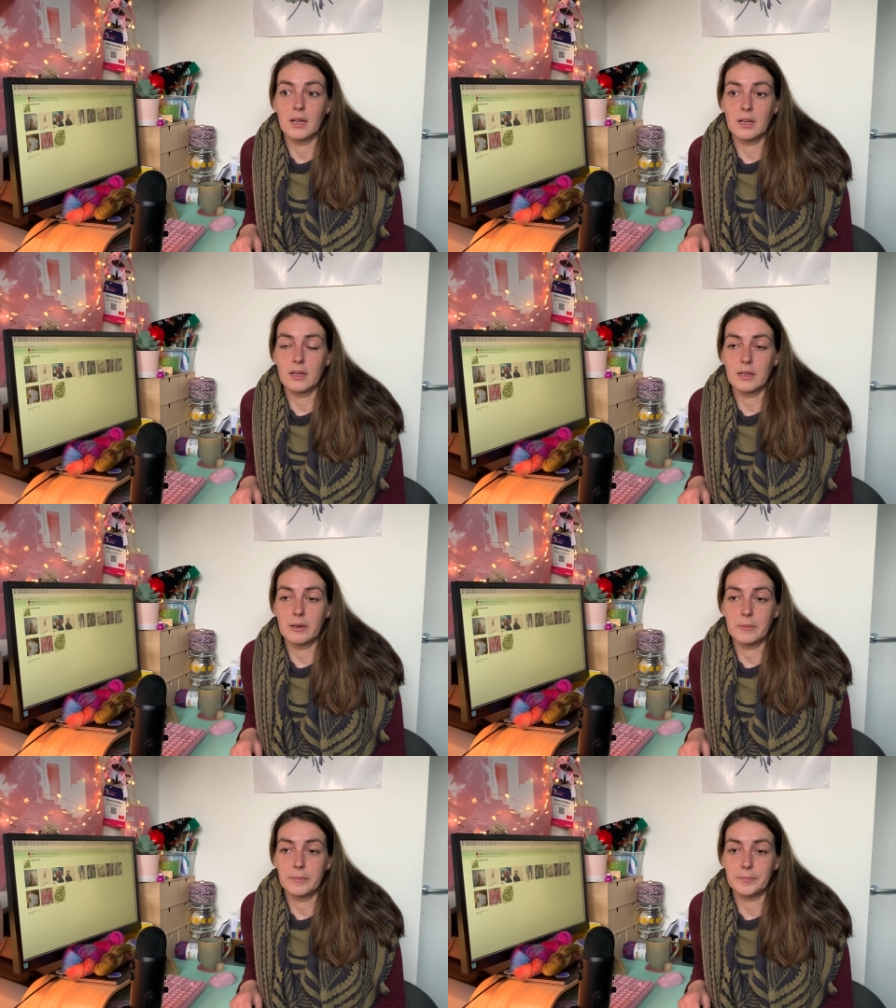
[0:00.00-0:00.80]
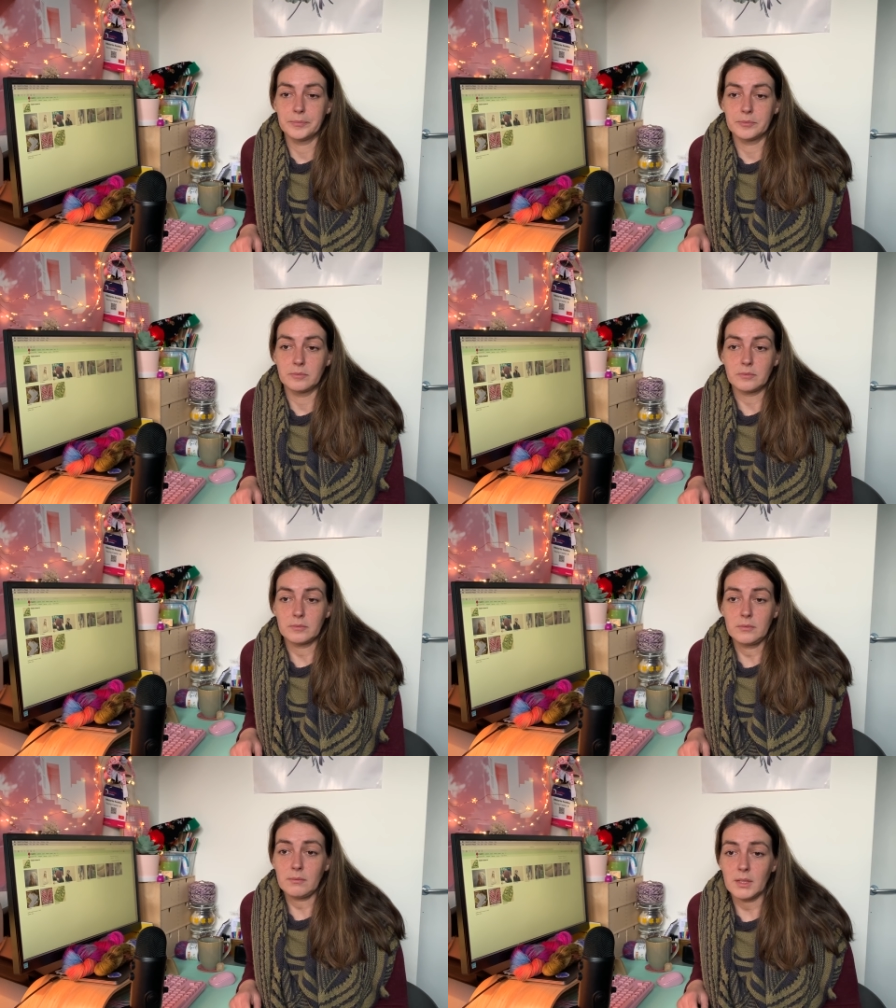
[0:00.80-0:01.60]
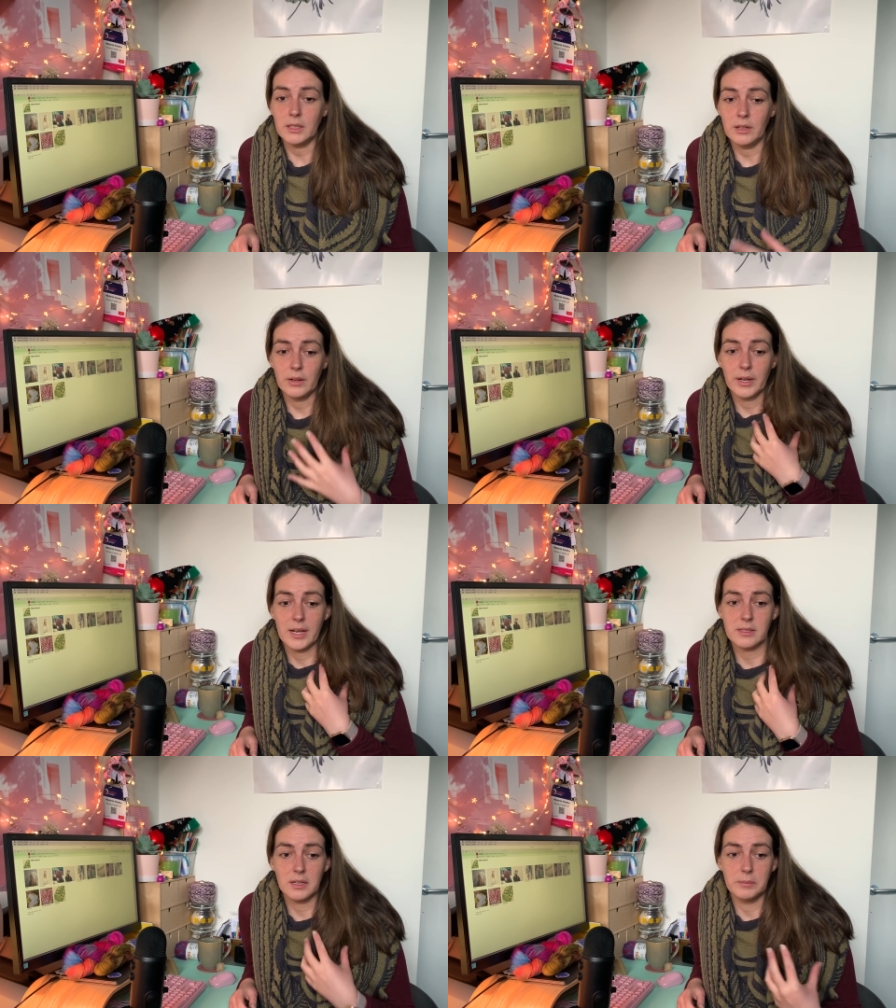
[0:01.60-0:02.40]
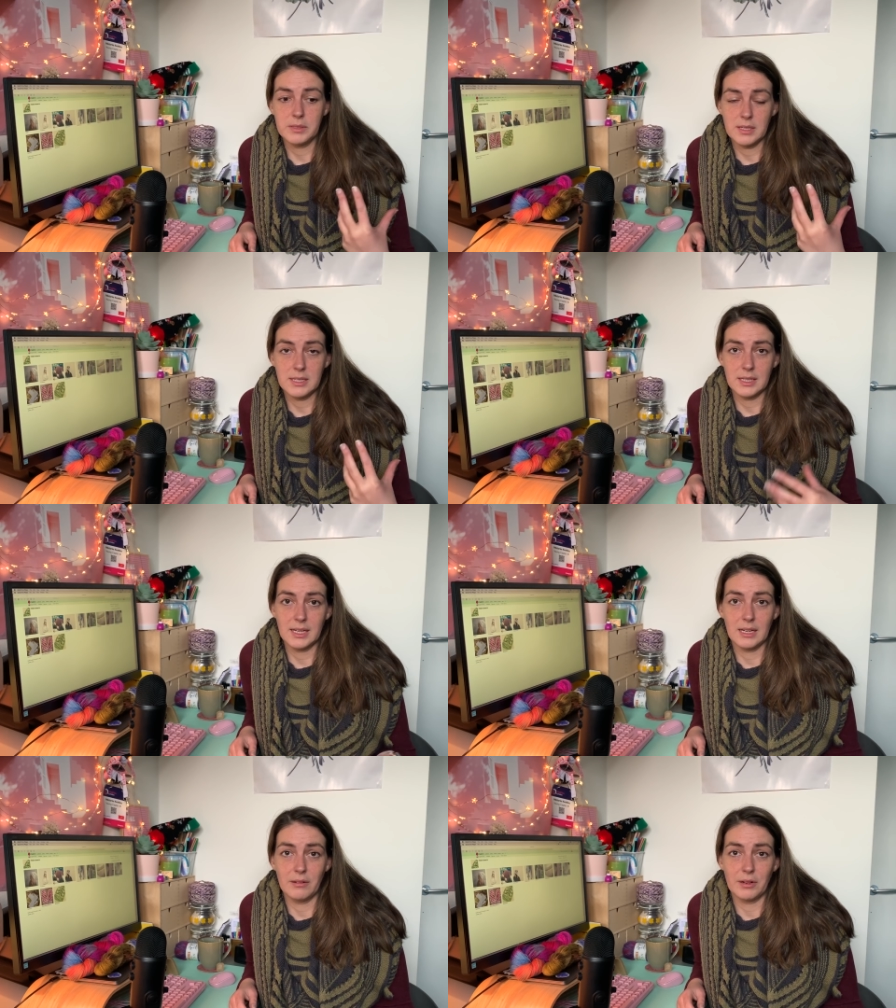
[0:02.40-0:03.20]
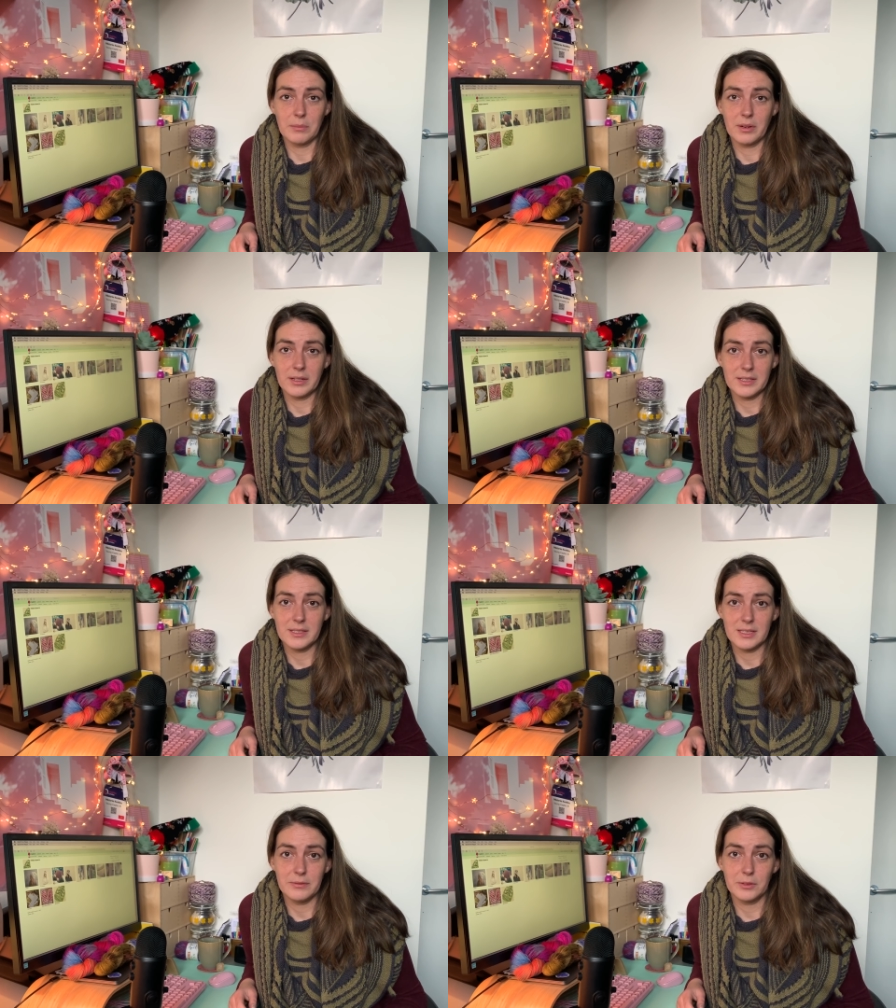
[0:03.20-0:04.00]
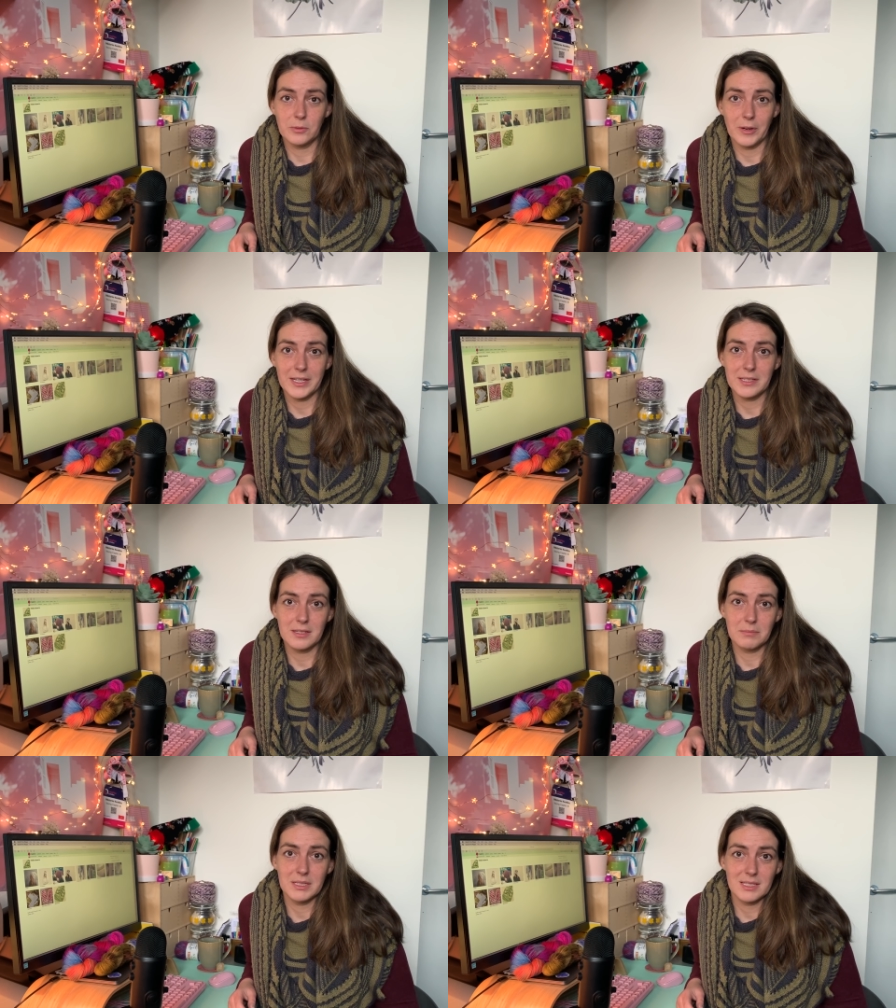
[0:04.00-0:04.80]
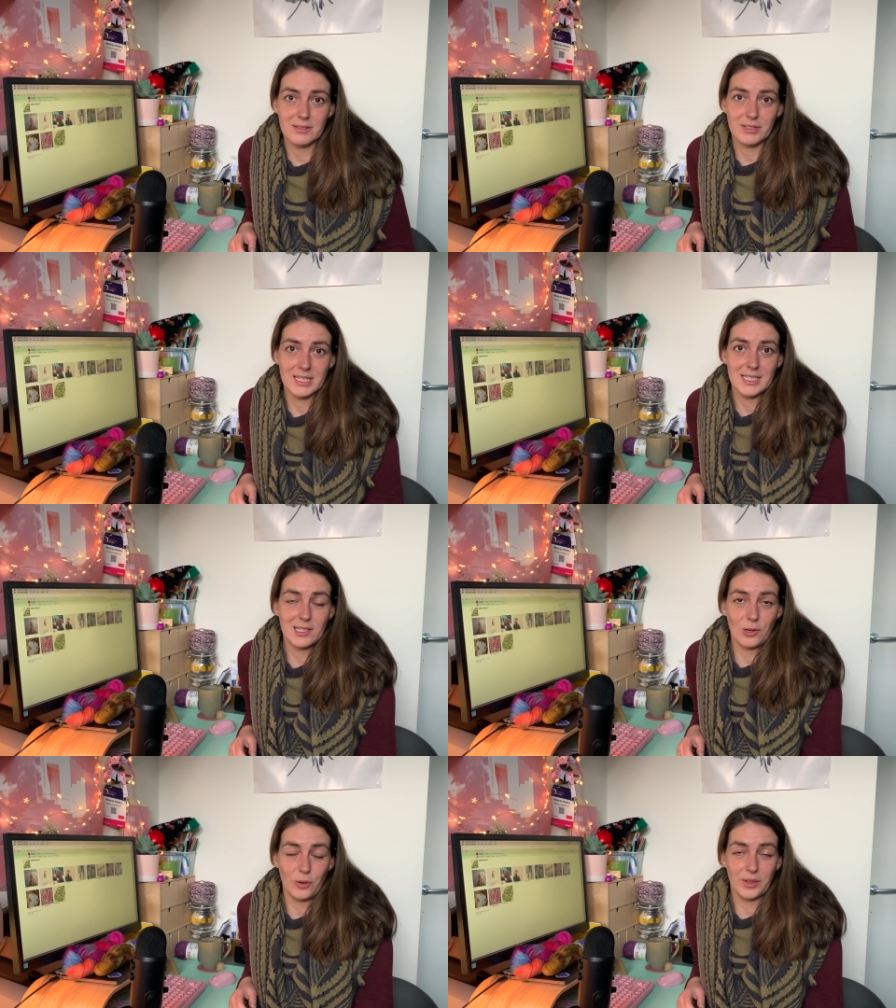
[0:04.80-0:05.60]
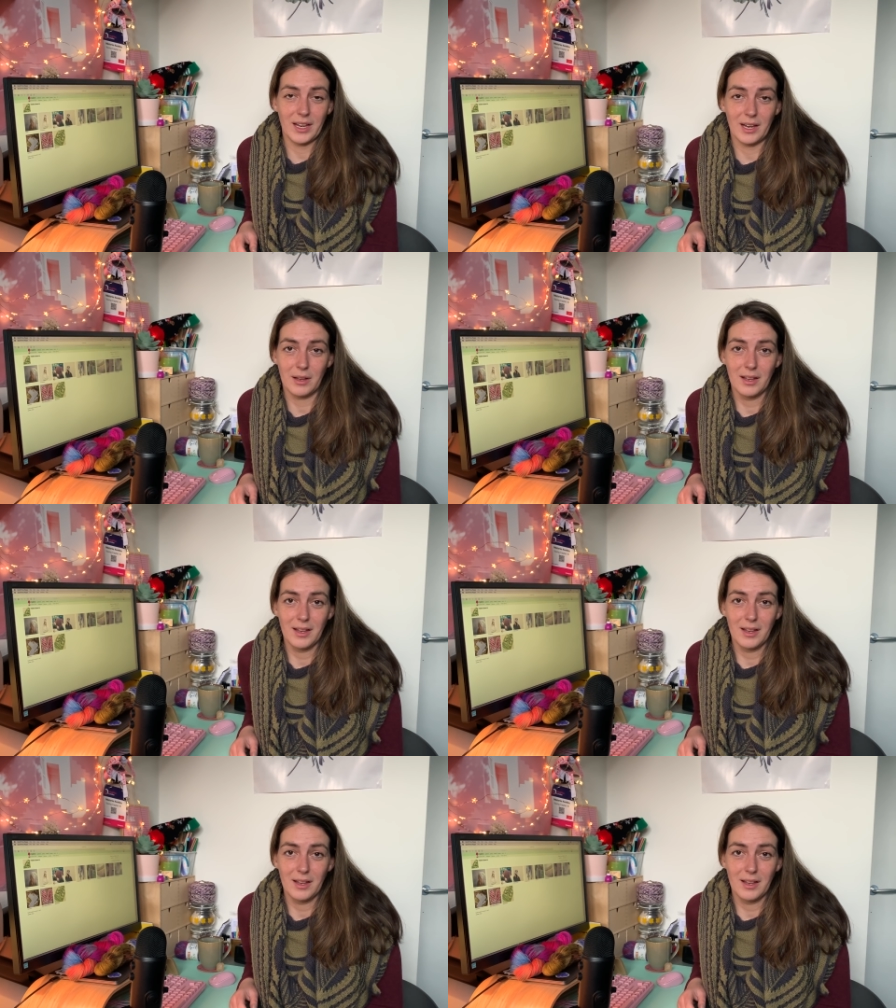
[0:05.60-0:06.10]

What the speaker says: As I'm sitting here in my Stephen West mystery knit along that